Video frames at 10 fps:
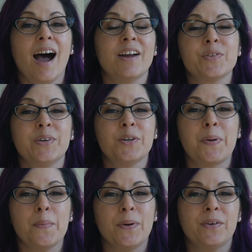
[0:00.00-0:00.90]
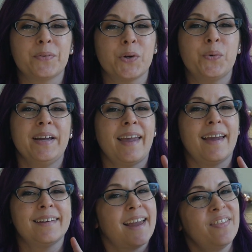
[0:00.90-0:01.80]
I just wanted to pop on real quick
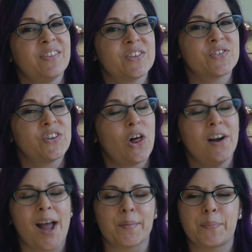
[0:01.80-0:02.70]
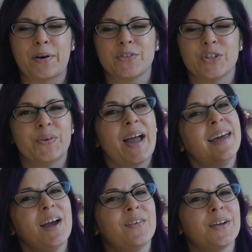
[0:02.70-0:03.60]
and end this vlog. I'm about to
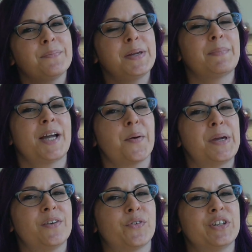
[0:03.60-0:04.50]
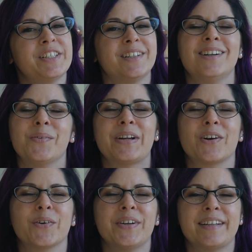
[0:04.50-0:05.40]
head out and meet my hubby for dinner. We are
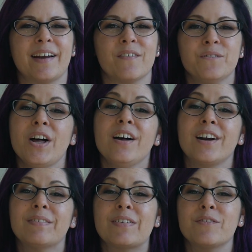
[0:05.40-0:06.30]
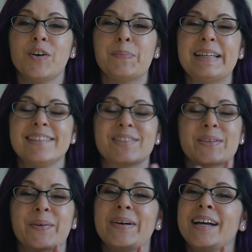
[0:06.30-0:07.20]
going to have pho at our favorite pho place,
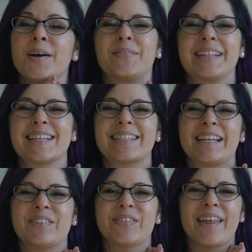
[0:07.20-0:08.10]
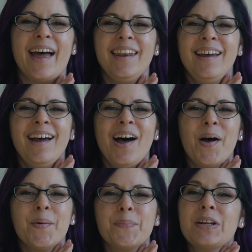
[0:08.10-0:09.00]
so really excited for that.
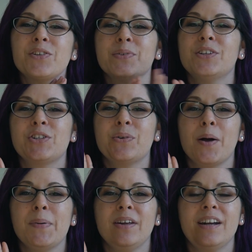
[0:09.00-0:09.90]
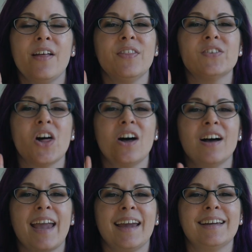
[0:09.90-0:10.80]
But I just wanted to hop on and end the
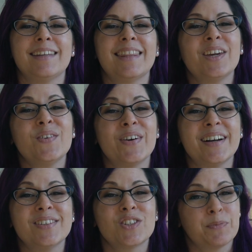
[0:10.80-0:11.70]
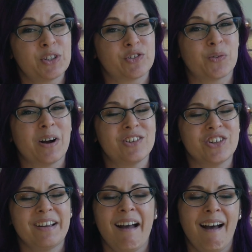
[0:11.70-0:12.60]
vlog, and thank you guys so much for
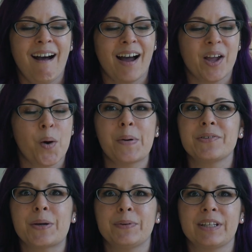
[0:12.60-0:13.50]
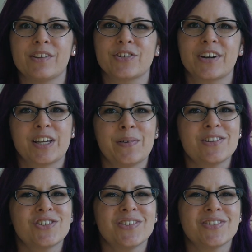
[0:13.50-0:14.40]
watching. I hope I was able to answer any
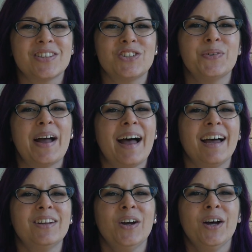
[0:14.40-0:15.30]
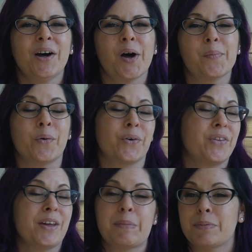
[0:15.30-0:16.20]
questions that you had, or
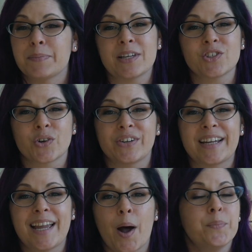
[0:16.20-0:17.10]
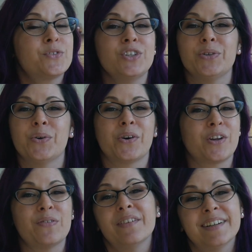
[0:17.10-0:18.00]
that maybe my story helped you or
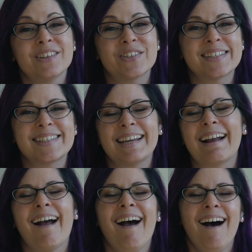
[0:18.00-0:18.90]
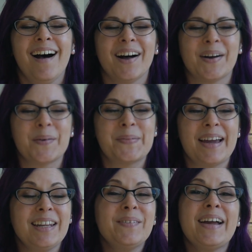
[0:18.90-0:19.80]
you found it interesting.
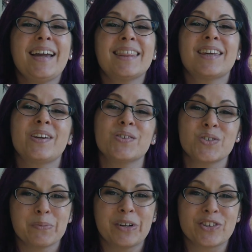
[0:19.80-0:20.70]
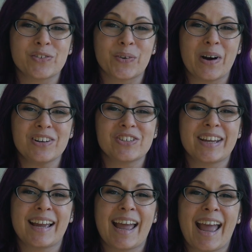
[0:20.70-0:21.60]
Anyway, thank you so much
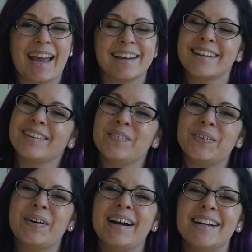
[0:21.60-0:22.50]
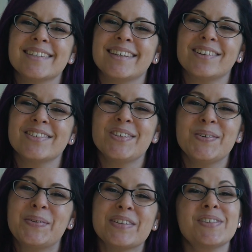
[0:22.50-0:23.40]
watching, and I love you guys, and I'll see
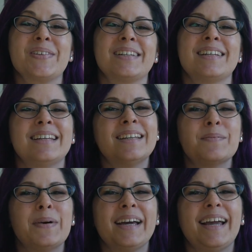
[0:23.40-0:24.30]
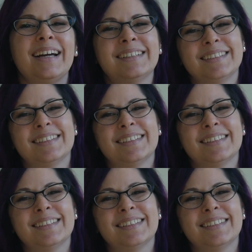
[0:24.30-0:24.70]
you real soon. Bye!